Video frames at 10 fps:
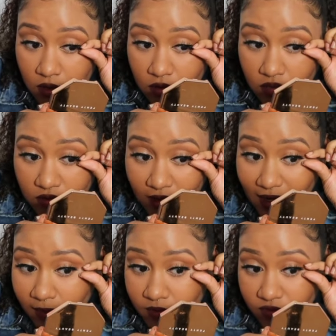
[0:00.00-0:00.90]

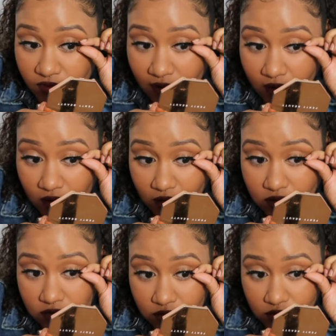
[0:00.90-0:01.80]
grabbed right
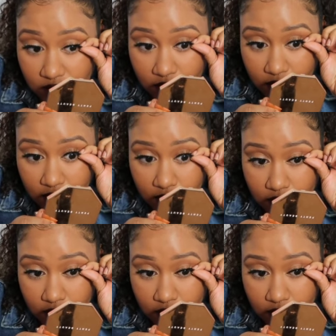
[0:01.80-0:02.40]
onto it.